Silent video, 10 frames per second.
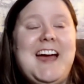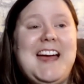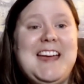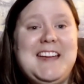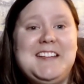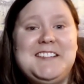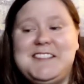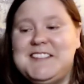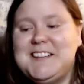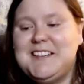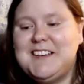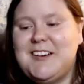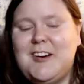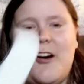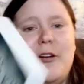And
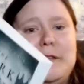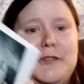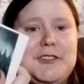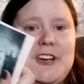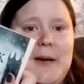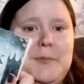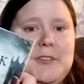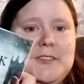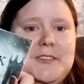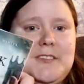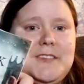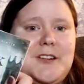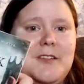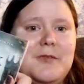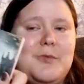all of her chapters
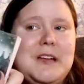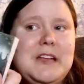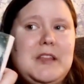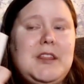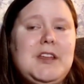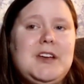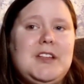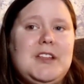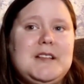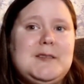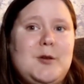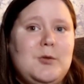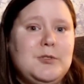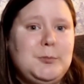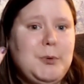start with this
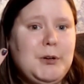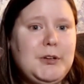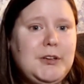old book